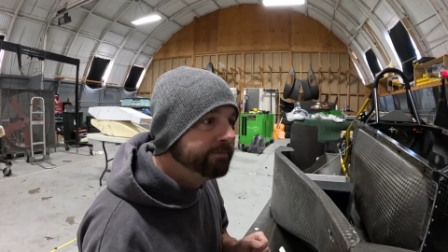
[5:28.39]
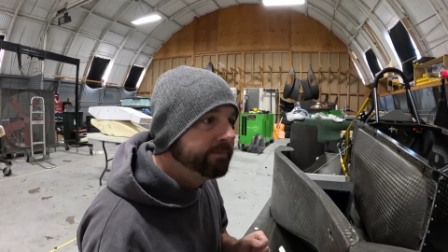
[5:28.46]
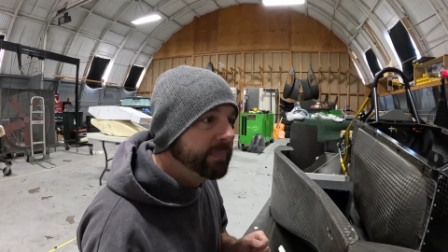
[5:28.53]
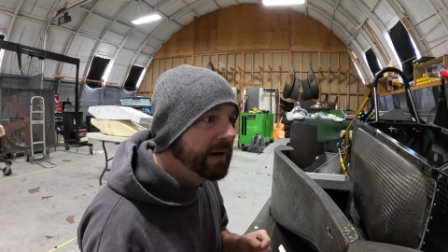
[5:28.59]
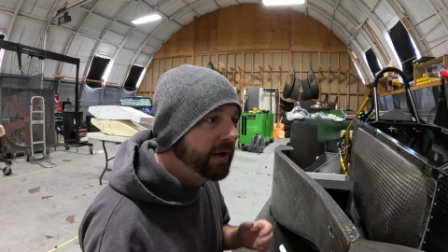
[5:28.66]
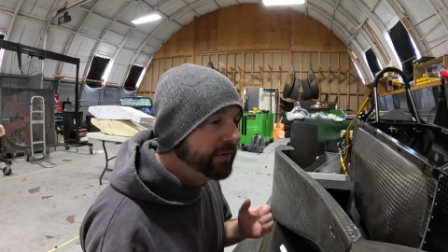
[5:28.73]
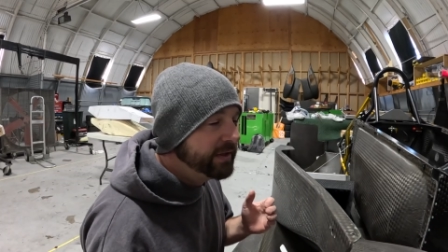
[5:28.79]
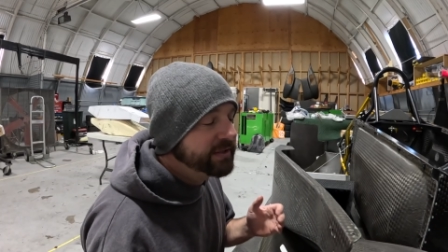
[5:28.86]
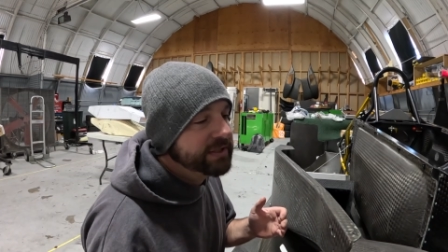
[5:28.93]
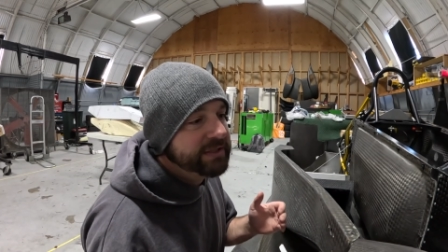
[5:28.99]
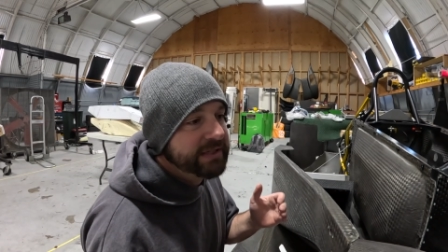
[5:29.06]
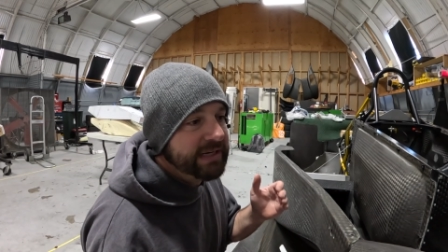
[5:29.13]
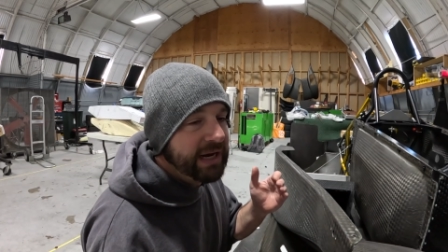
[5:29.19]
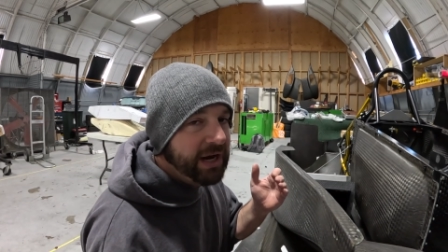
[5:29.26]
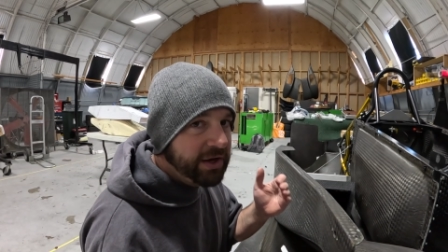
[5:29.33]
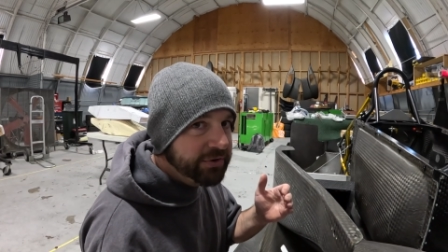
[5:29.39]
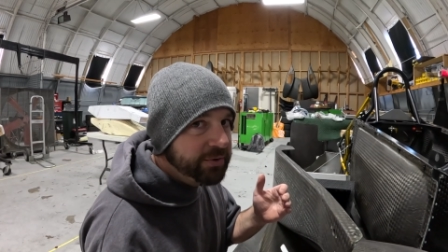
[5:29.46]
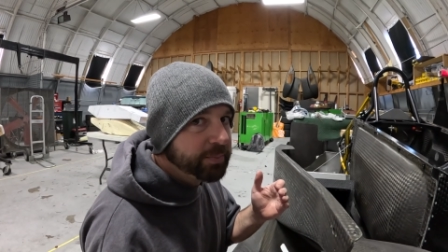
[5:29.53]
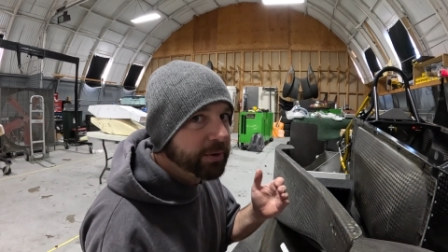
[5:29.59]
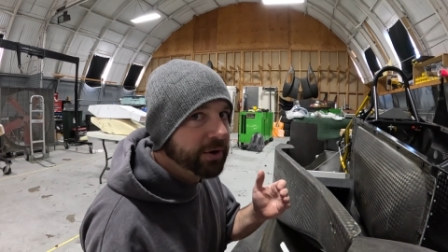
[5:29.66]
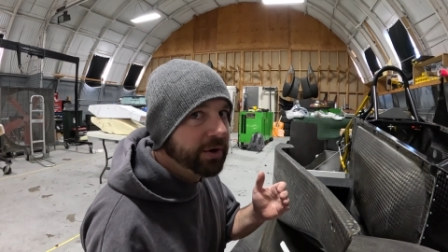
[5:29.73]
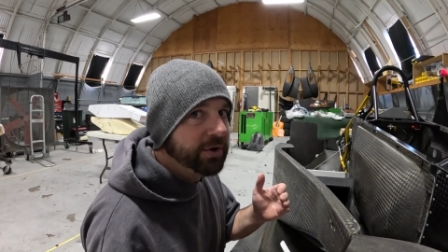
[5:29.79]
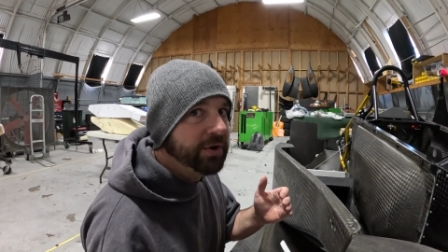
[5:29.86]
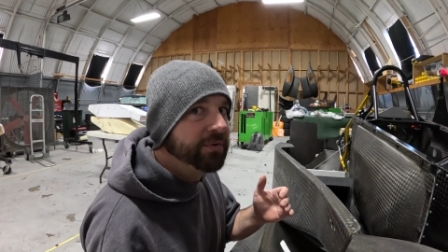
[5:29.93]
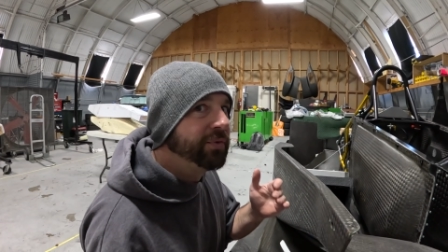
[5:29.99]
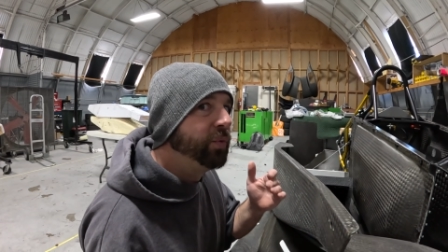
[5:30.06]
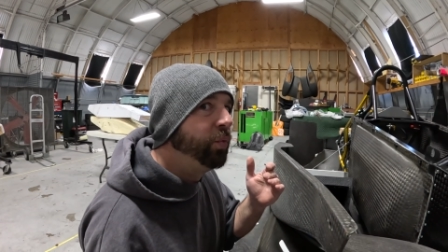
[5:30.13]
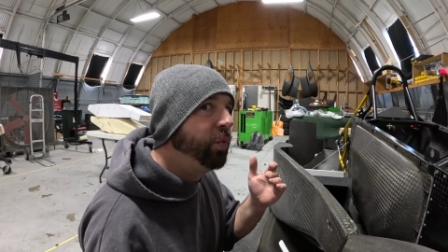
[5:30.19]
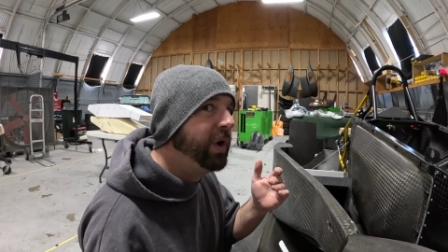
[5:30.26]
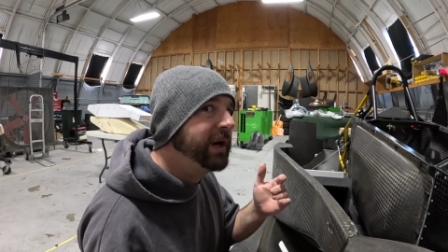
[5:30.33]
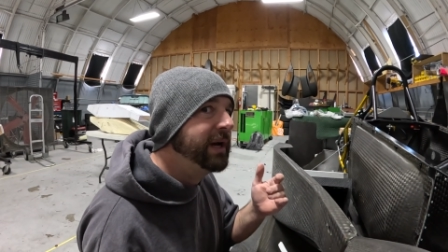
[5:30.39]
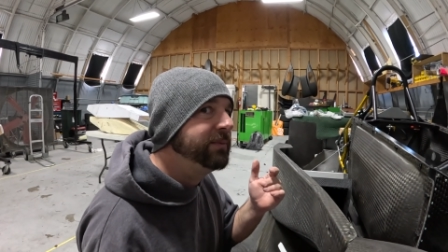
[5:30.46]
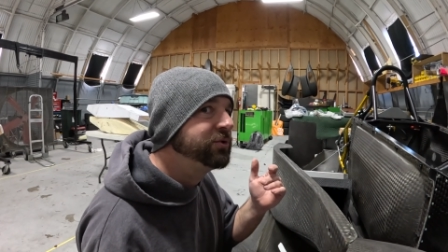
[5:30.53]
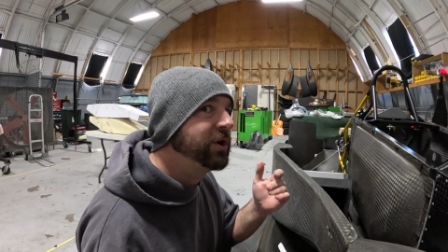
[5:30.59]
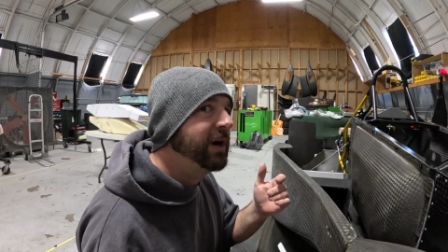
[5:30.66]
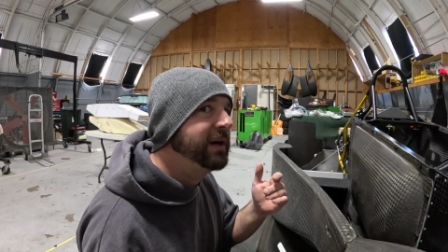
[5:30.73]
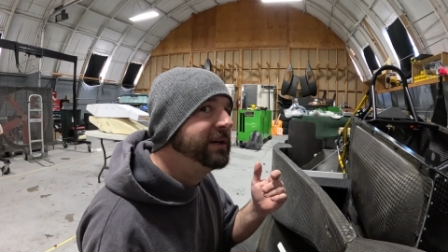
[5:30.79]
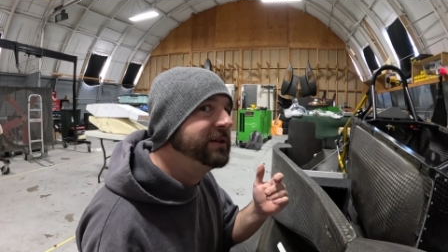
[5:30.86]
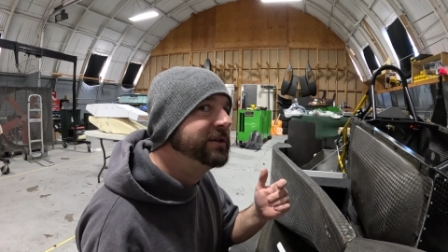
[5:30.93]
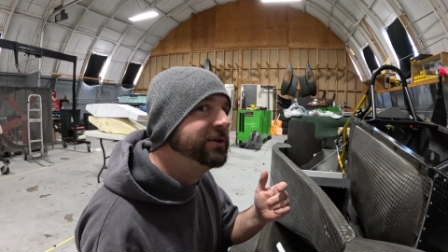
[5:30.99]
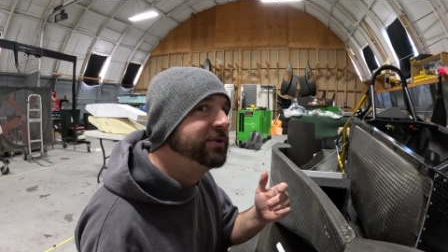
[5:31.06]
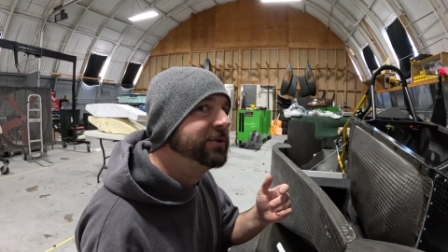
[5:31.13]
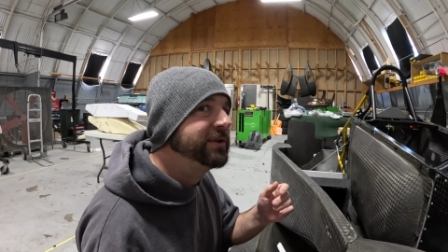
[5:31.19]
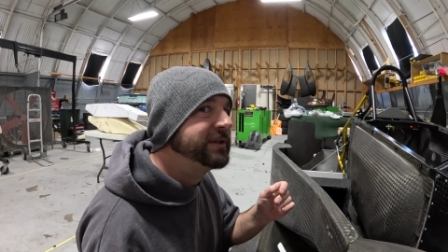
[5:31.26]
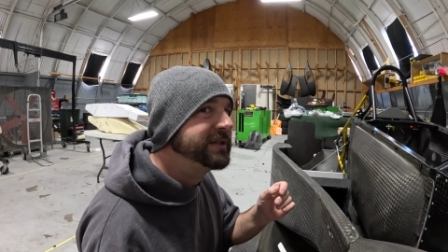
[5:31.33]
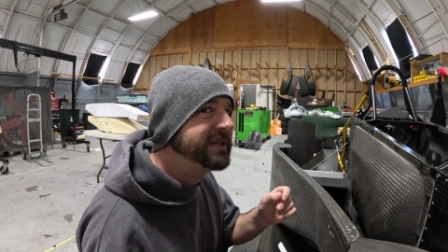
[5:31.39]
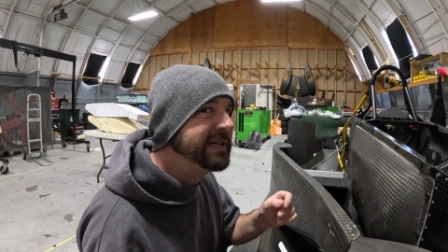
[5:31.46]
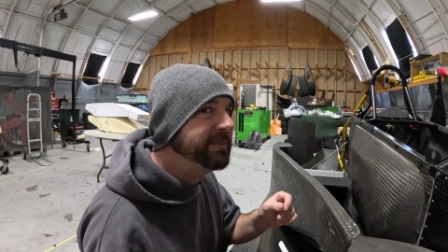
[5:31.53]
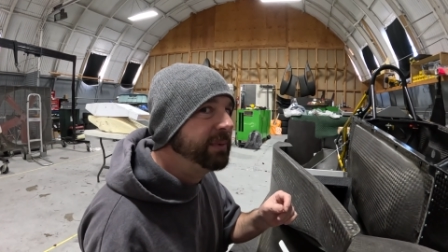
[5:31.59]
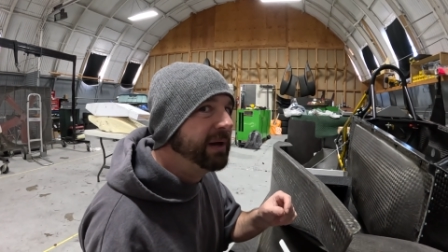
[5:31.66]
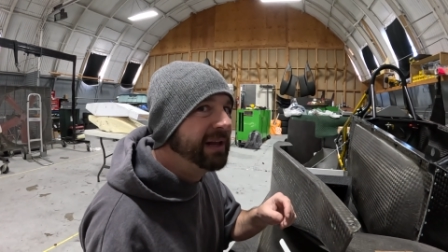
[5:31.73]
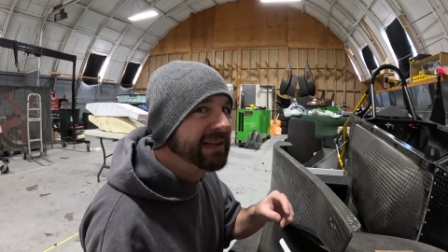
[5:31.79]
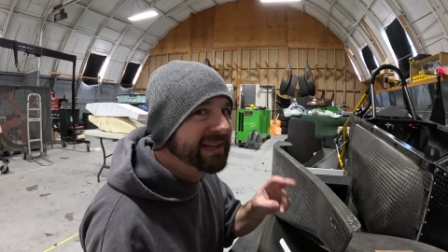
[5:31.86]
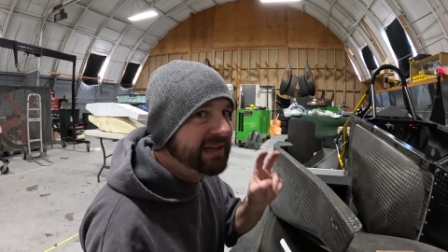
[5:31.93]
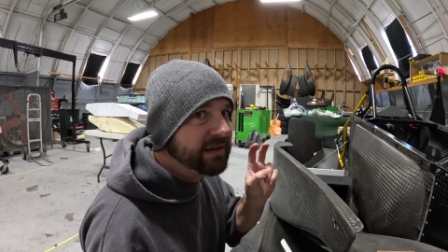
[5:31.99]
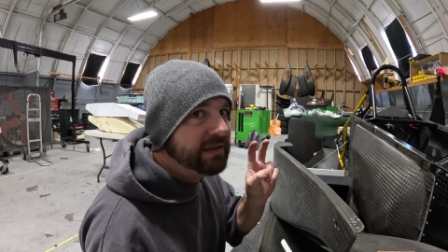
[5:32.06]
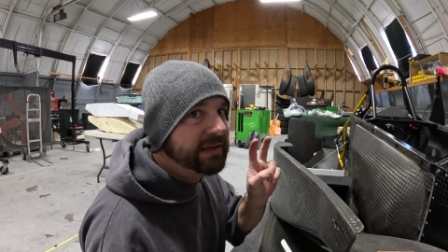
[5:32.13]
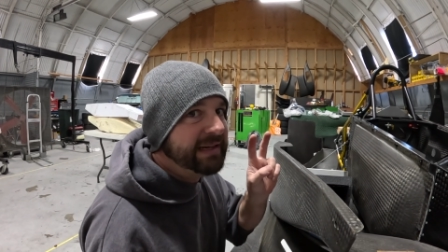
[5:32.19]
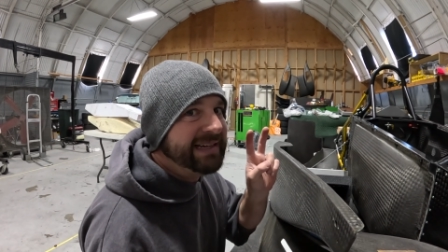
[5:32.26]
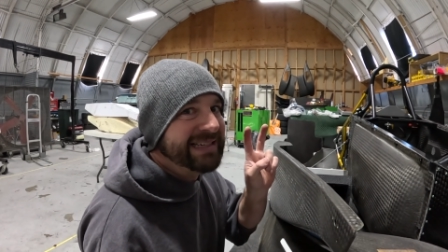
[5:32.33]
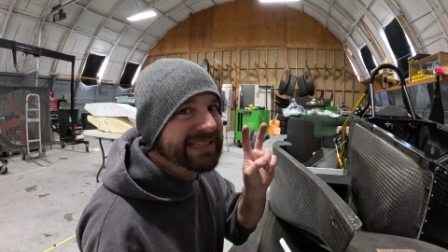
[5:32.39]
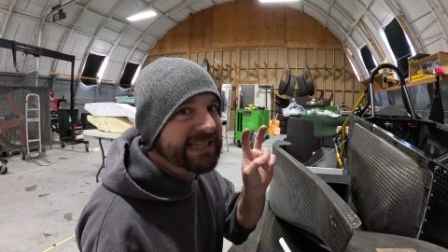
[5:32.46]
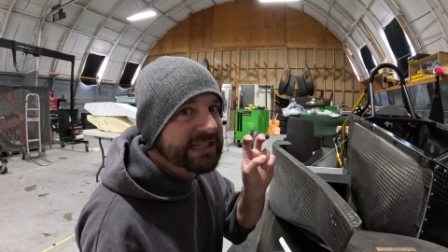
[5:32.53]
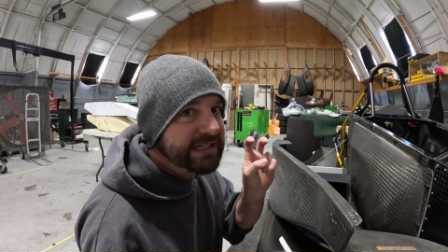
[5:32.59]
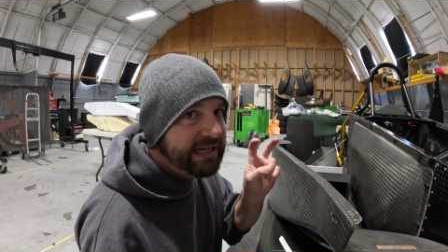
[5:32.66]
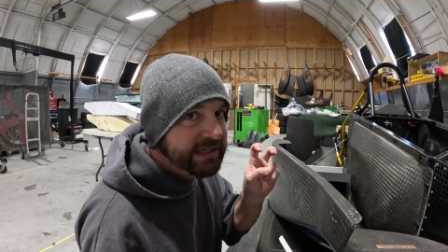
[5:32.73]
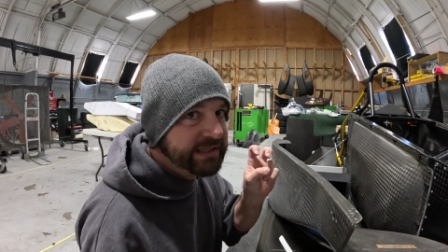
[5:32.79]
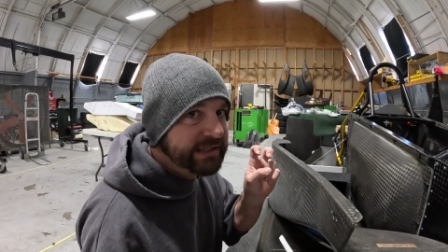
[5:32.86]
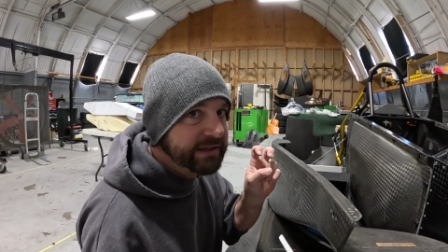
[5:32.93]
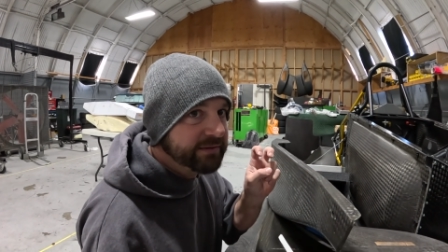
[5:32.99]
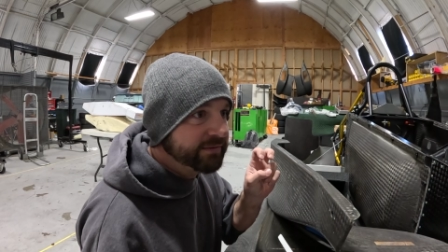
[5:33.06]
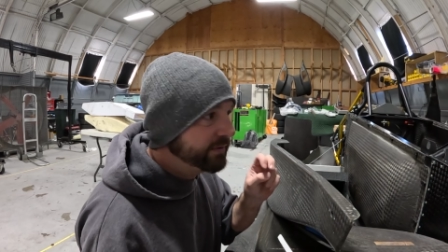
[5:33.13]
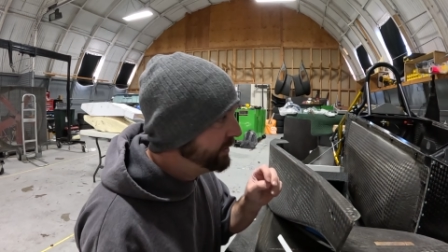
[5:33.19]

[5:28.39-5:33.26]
Now this is the other part of what I'm trying to do could seem a little excessive,